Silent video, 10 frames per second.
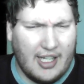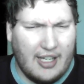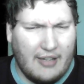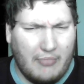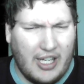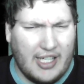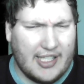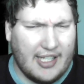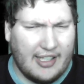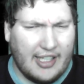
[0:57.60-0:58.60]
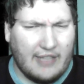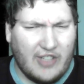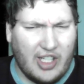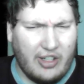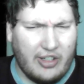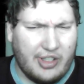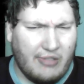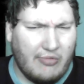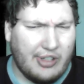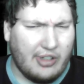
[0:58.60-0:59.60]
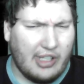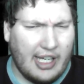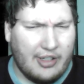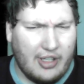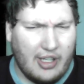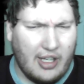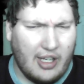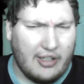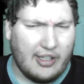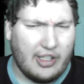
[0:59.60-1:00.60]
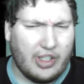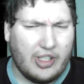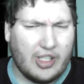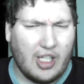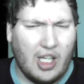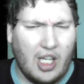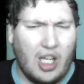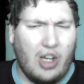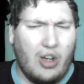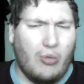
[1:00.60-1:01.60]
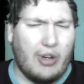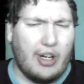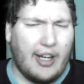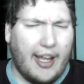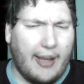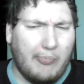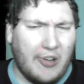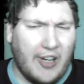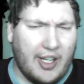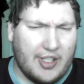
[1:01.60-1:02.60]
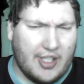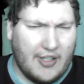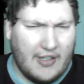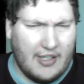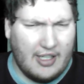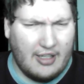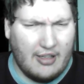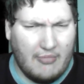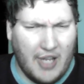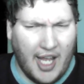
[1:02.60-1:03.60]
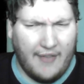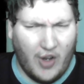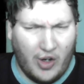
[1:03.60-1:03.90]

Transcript: Base, Lake of Tears, Wonderland. Intelligence, one and a half brains. Behavior,